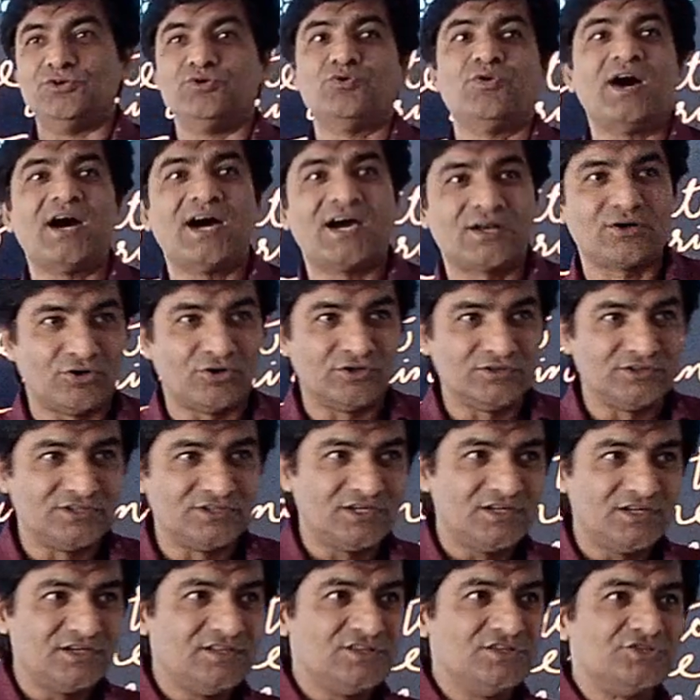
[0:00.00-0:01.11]
on the
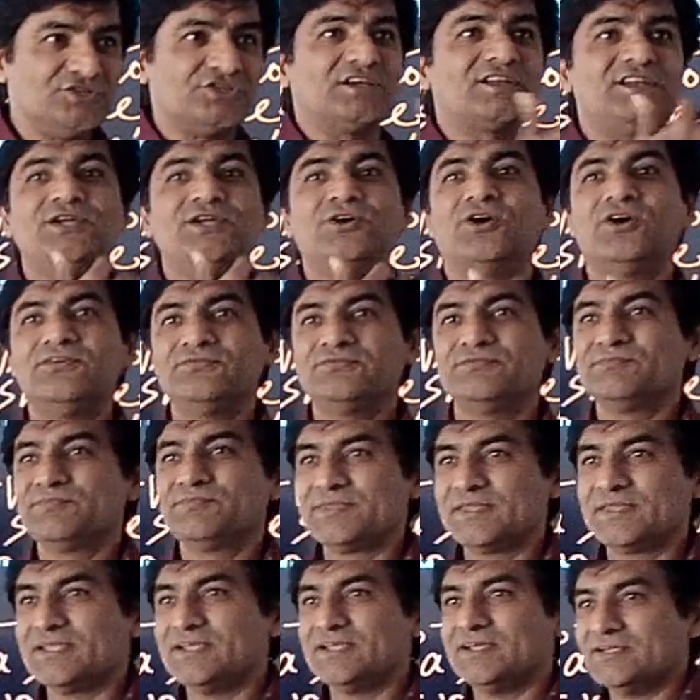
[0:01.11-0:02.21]
journey of
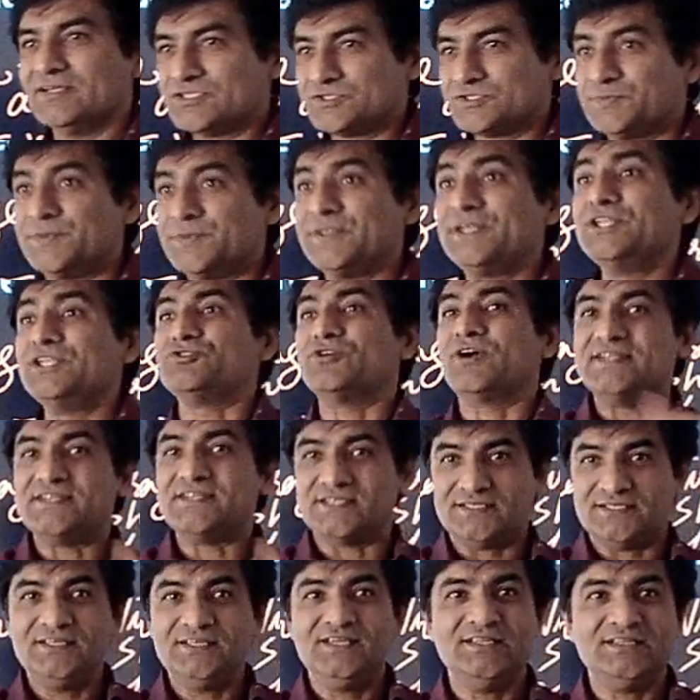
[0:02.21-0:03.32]
spirituality. That is
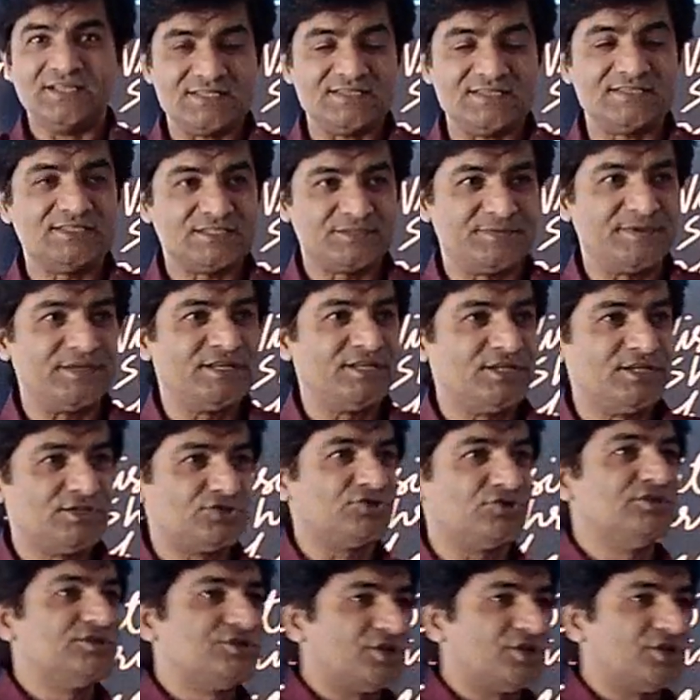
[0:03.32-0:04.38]
the spiritual journey,